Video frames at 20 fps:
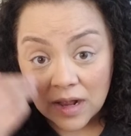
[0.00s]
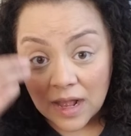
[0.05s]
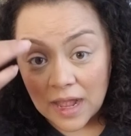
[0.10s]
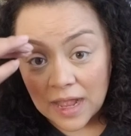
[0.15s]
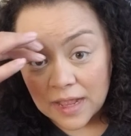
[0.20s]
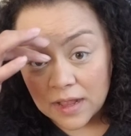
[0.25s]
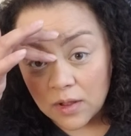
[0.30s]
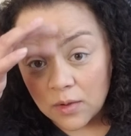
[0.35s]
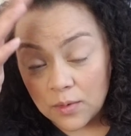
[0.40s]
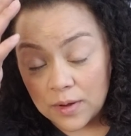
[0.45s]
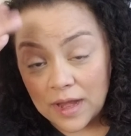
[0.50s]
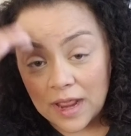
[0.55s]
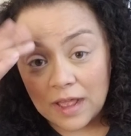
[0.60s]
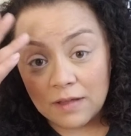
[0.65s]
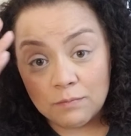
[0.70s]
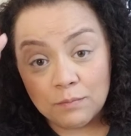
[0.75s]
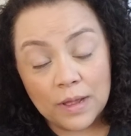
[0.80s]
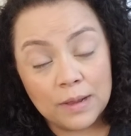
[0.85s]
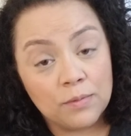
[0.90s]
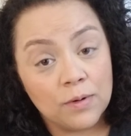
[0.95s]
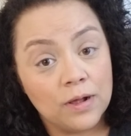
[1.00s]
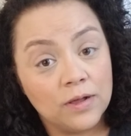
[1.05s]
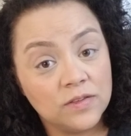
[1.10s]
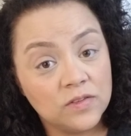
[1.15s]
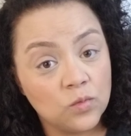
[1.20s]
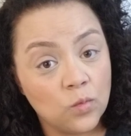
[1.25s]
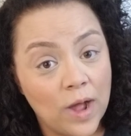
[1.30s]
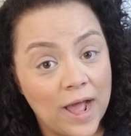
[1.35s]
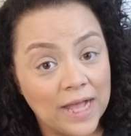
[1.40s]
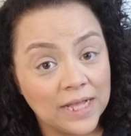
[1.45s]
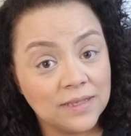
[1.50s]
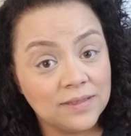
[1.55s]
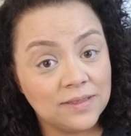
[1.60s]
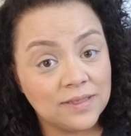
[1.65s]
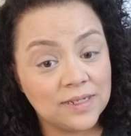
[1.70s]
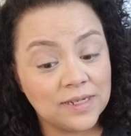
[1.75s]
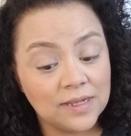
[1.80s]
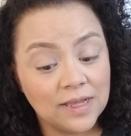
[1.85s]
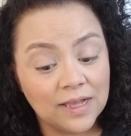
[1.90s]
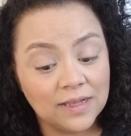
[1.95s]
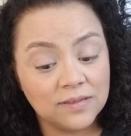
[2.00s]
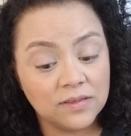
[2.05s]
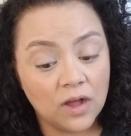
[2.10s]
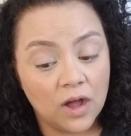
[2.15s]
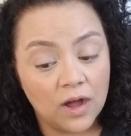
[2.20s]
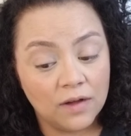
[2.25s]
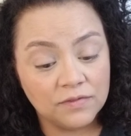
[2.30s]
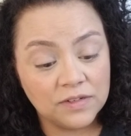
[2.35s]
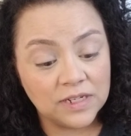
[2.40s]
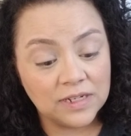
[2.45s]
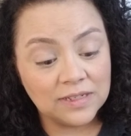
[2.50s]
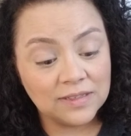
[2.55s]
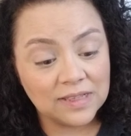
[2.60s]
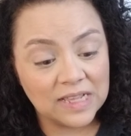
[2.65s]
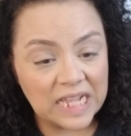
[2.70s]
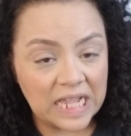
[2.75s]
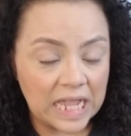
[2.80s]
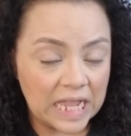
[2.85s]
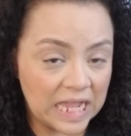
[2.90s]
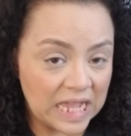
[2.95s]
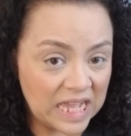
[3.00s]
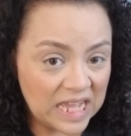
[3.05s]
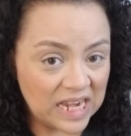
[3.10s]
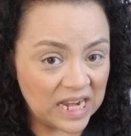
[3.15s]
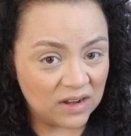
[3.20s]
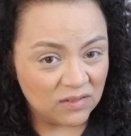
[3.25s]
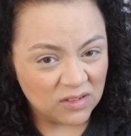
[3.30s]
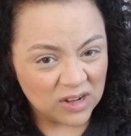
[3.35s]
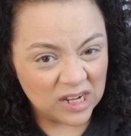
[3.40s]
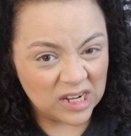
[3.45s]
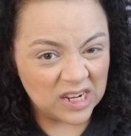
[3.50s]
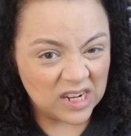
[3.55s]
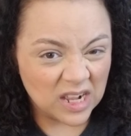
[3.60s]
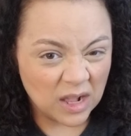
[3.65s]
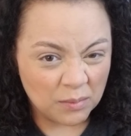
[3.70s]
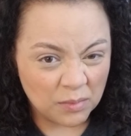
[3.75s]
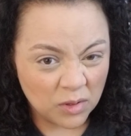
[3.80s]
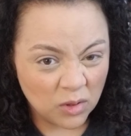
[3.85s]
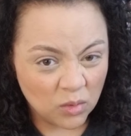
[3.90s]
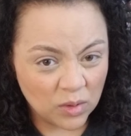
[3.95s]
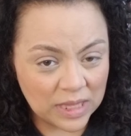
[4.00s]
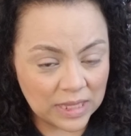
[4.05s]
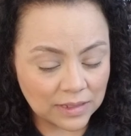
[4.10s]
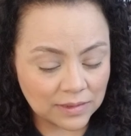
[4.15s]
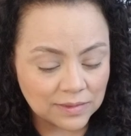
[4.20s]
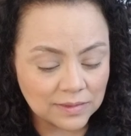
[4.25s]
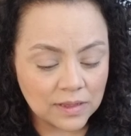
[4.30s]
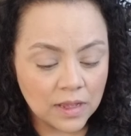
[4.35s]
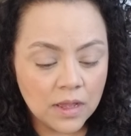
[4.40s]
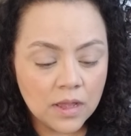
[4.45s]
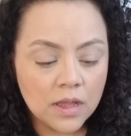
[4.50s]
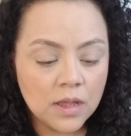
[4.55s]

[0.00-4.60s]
I go and have my brows waxed as often as I can, every couple of weeks.